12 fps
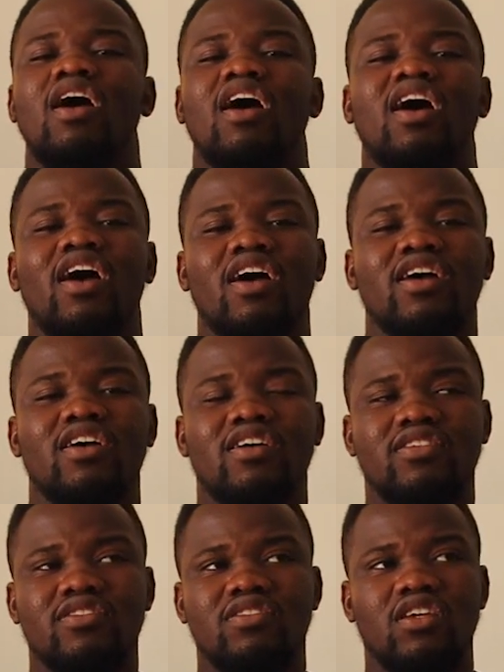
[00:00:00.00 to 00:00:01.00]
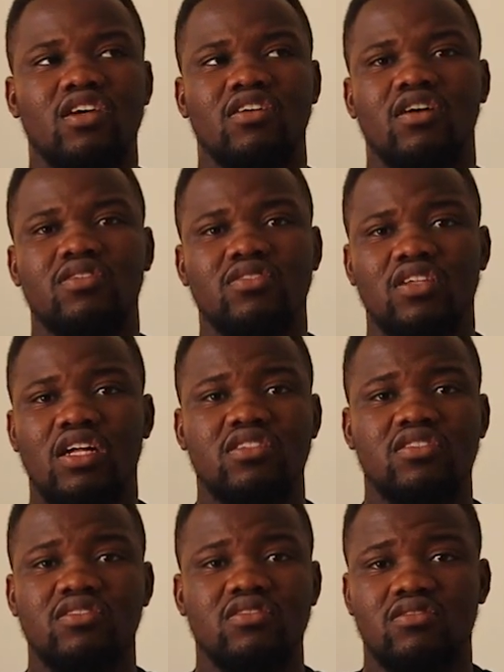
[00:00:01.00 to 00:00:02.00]
And yeah, I'll say
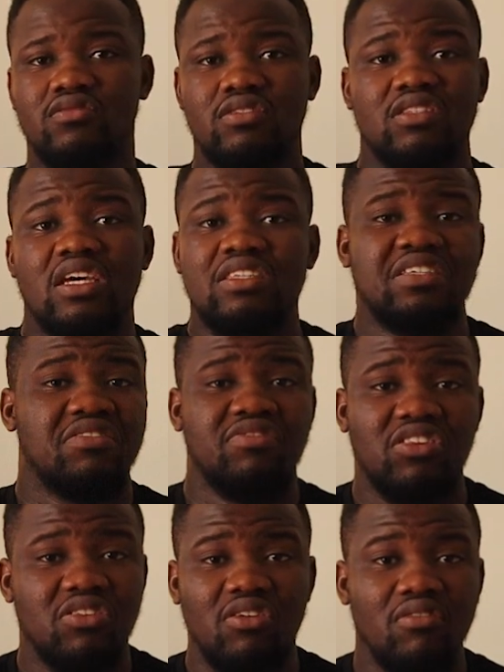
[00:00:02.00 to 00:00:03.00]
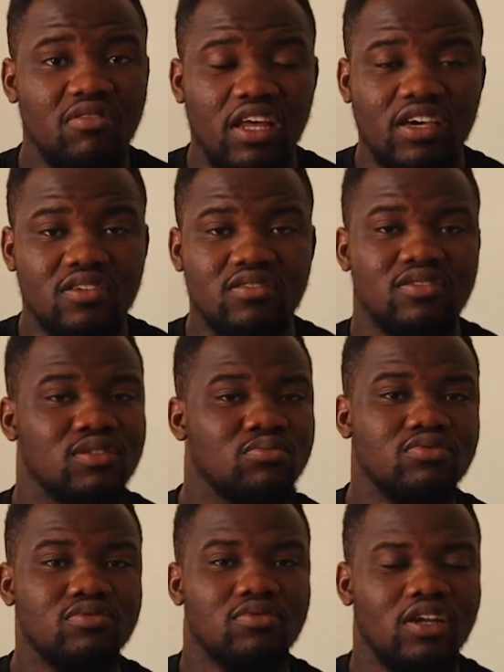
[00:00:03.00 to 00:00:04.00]
that is definitely like
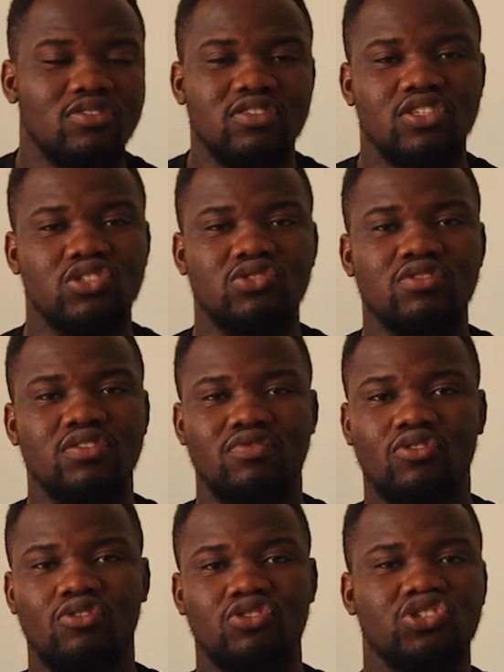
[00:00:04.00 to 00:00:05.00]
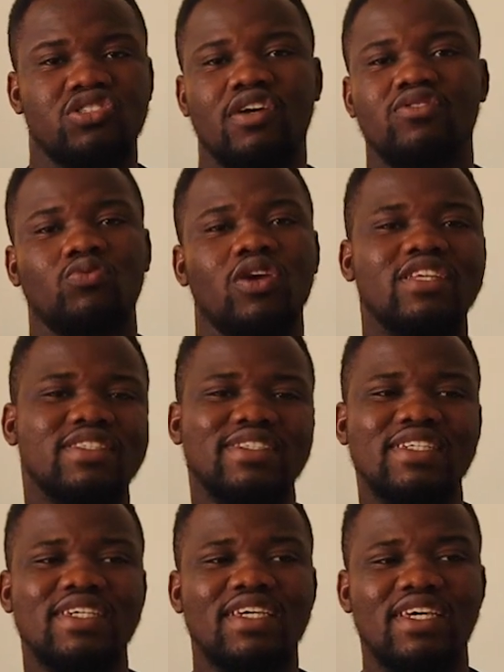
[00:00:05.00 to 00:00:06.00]
simple. I don't think it's so difficult. You just have to wait.
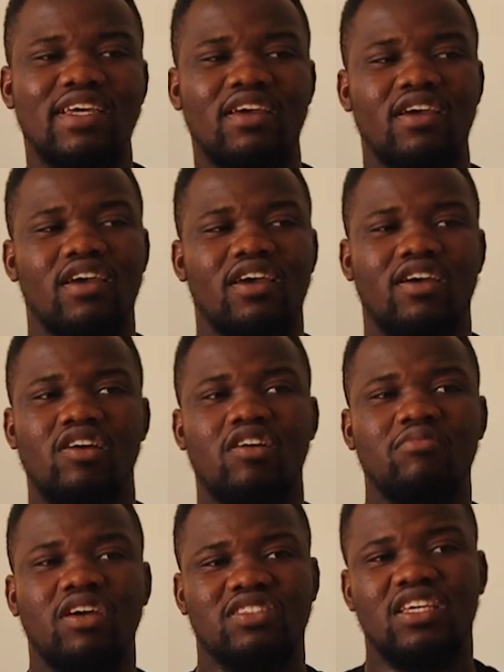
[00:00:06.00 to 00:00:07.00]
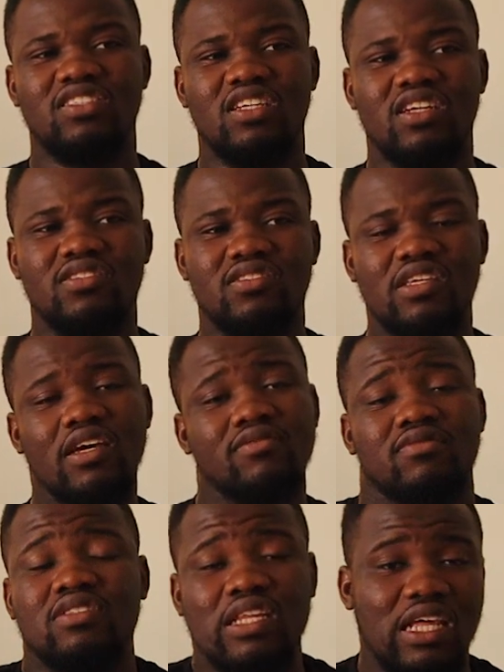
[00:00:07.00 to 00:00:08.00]
Aside that, yeah,
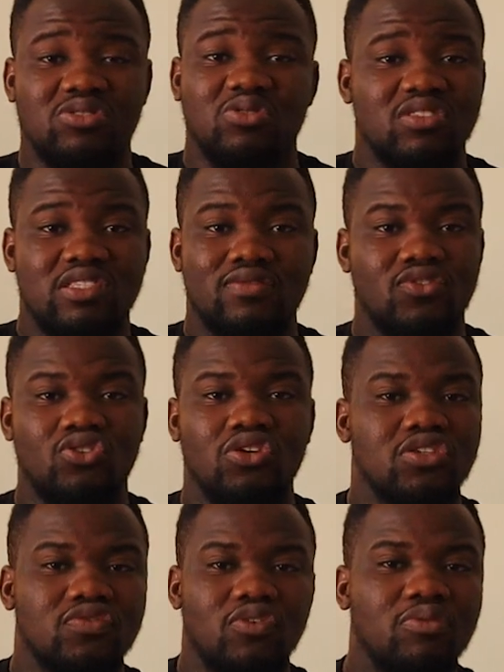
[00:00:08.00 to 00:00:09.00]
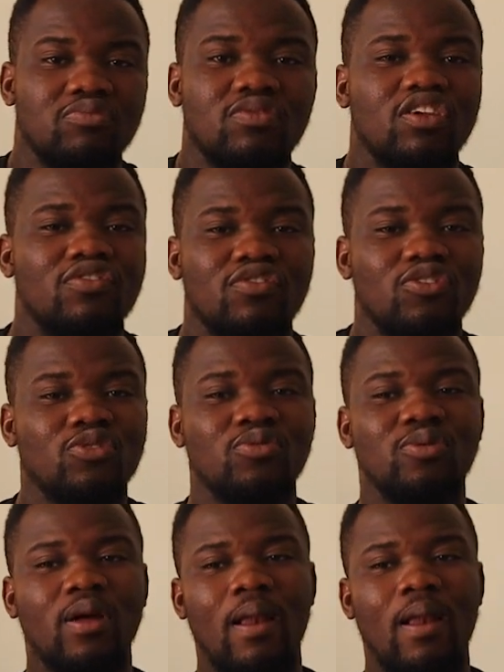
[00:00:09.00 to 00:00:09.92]
that's what this video is for. If you